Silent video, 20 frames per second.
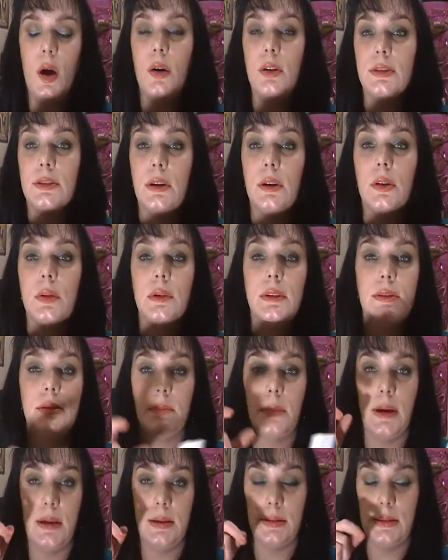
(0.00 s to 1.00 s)
also
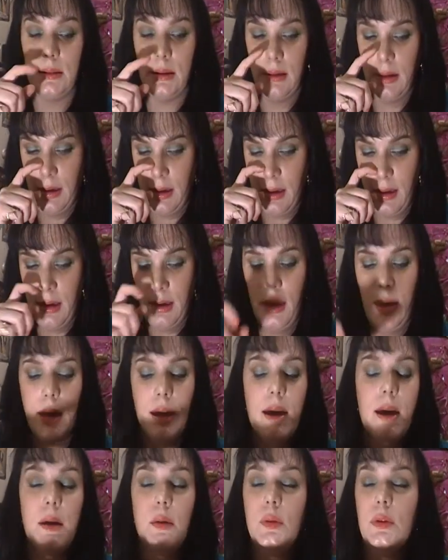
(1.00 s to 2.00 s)
is amazing.
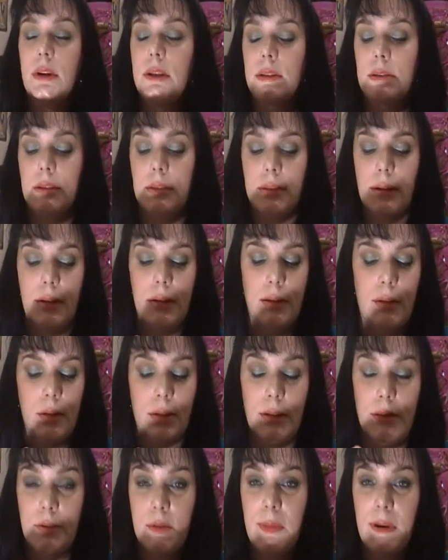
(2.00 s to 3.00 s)
And what I
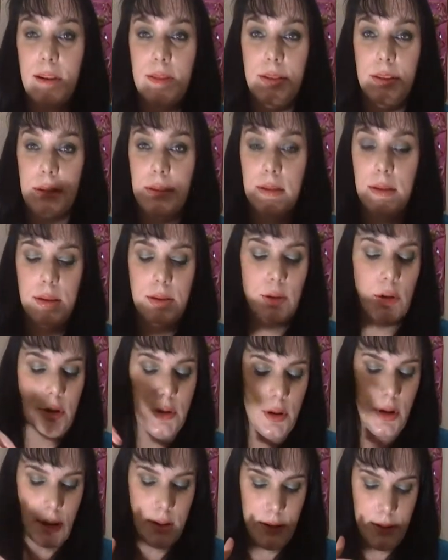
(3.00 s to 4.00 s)
love about these, they're
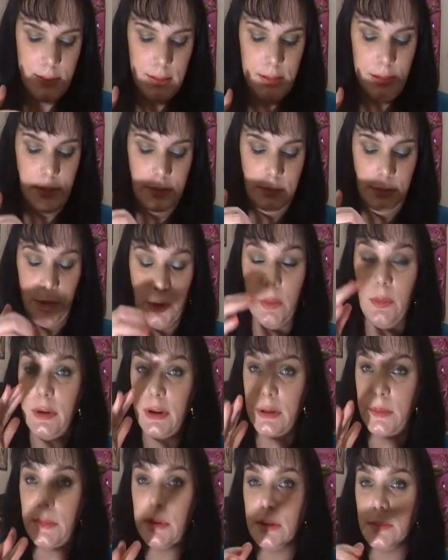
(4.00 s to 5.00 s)

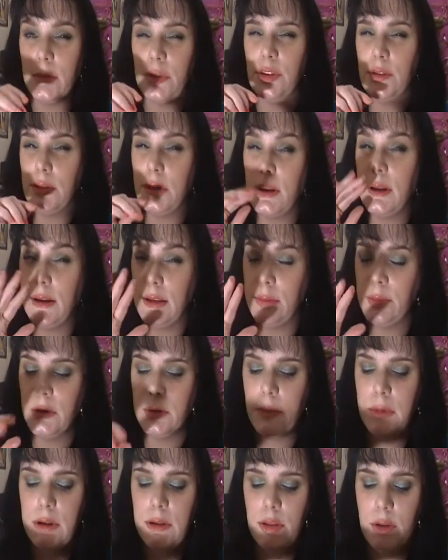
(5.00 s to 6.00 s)
pigmented, but they're not as
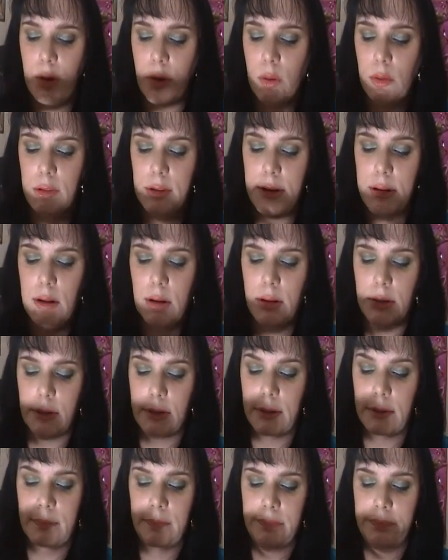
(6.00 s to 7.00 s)
pigmented. They're only
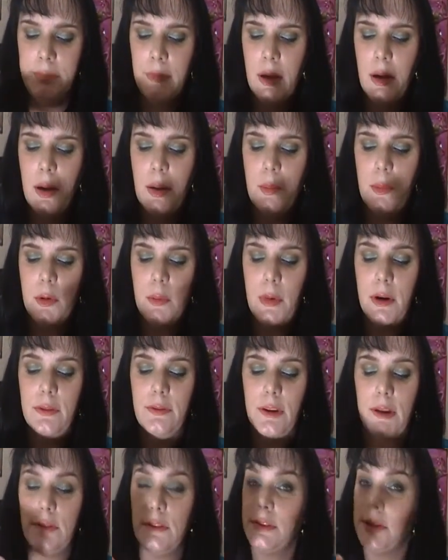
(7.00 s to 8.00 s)
$1. But my
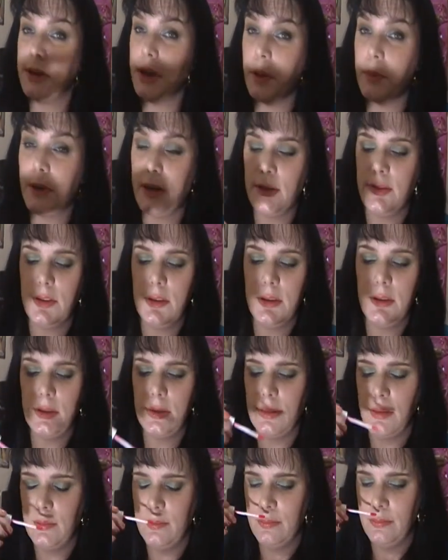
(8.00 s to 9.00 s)
favorite thing about
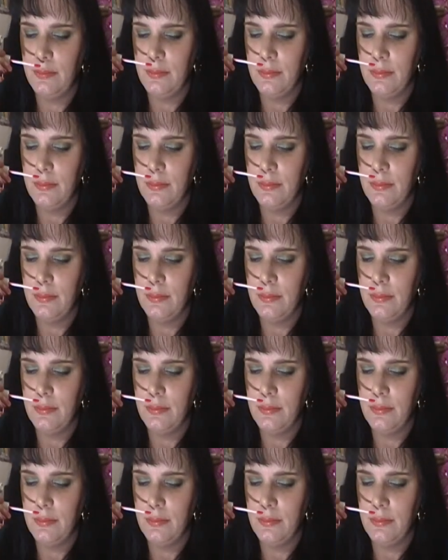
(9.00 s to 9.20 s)
these,